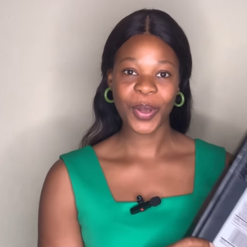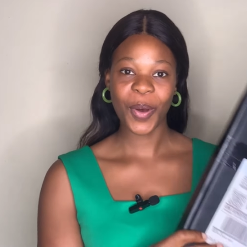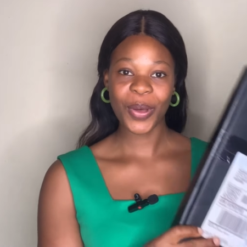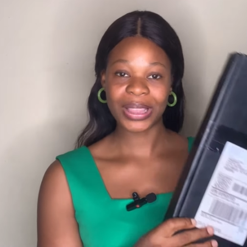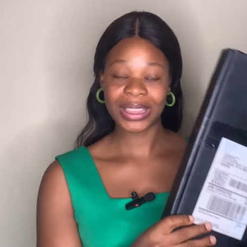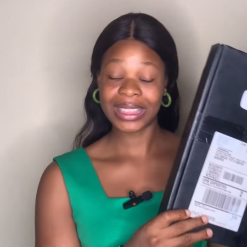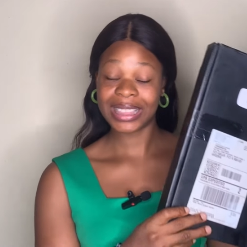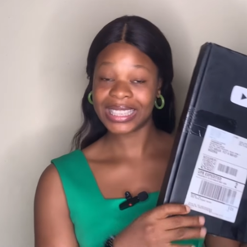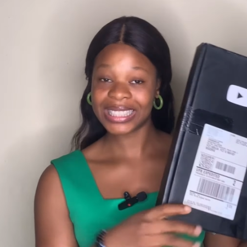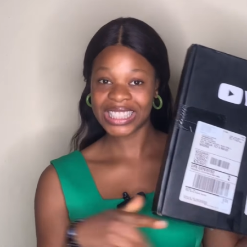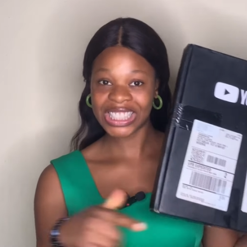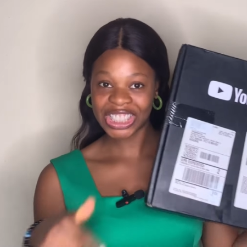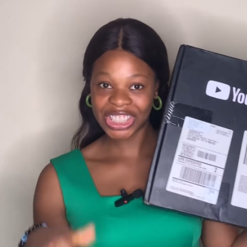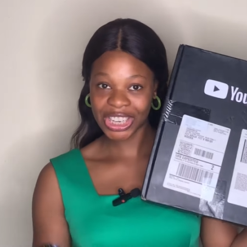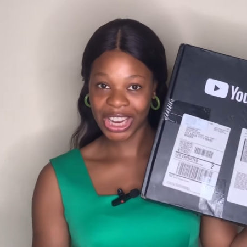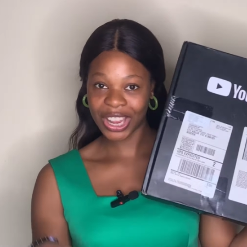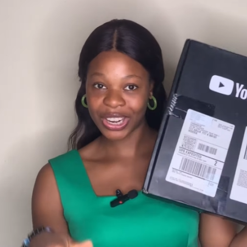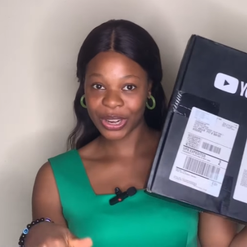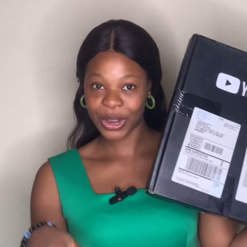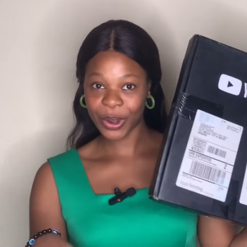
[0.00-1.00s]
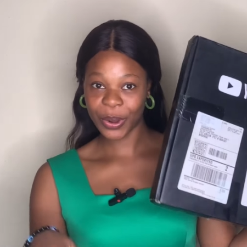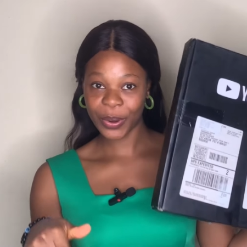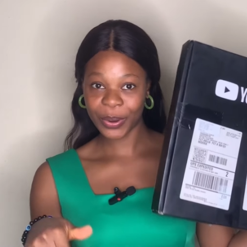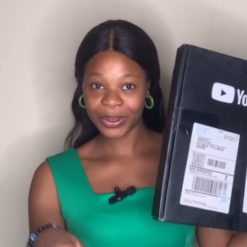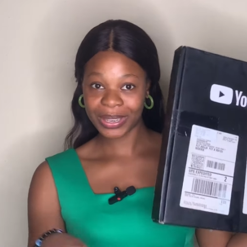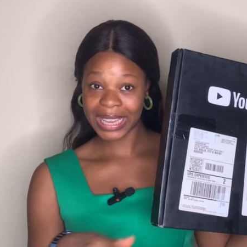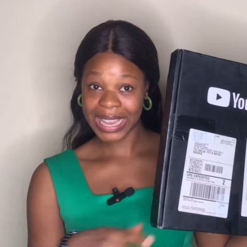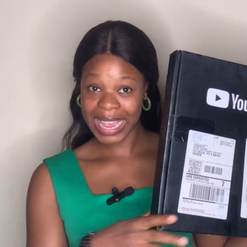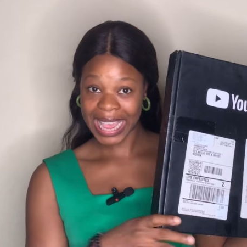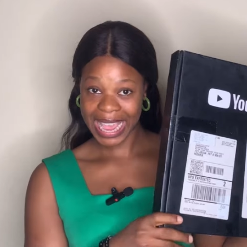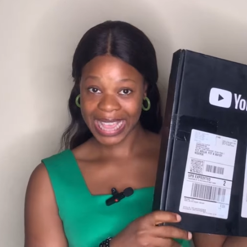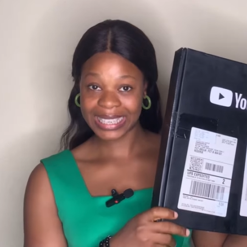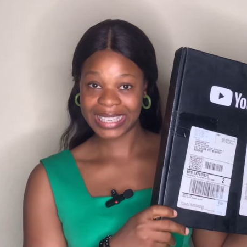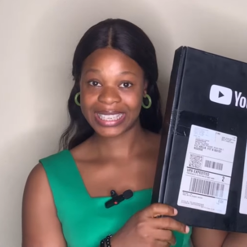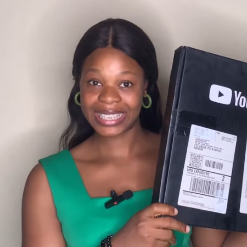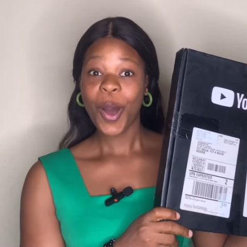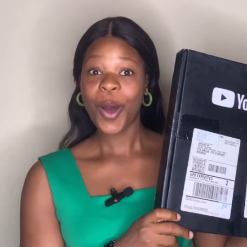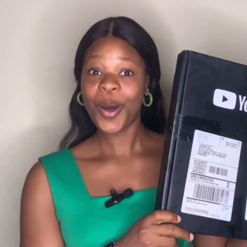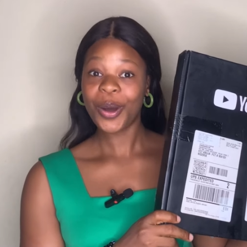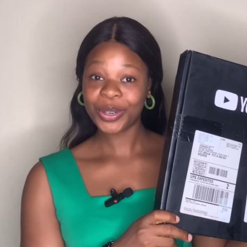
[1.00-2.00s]
on this channel.
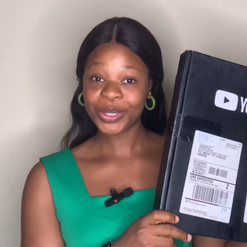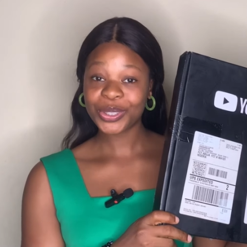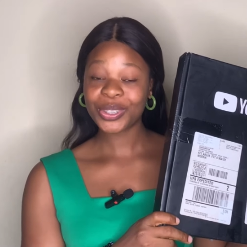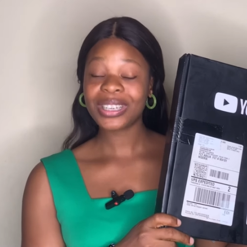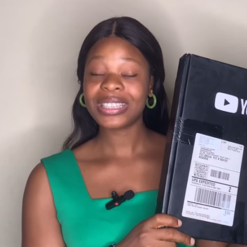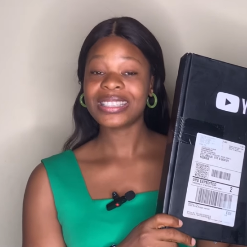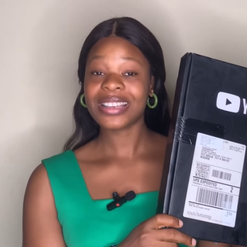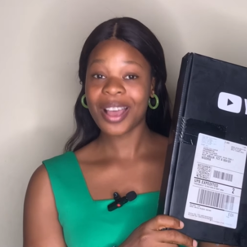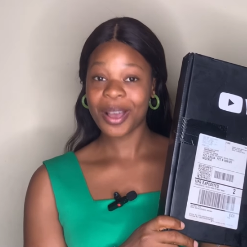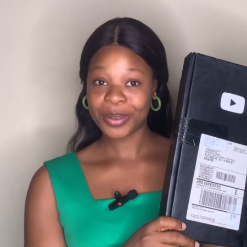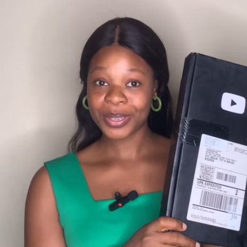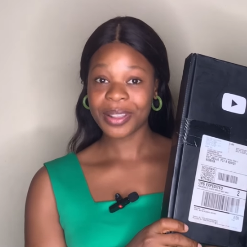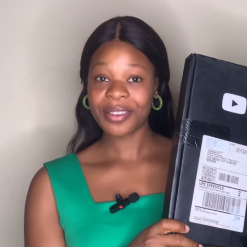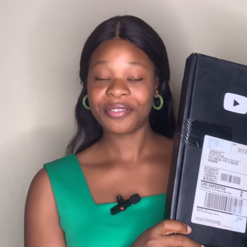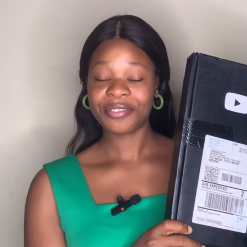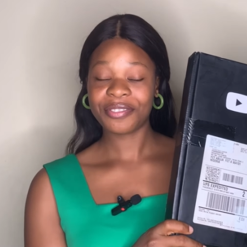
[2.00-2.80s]
Yes, 100,000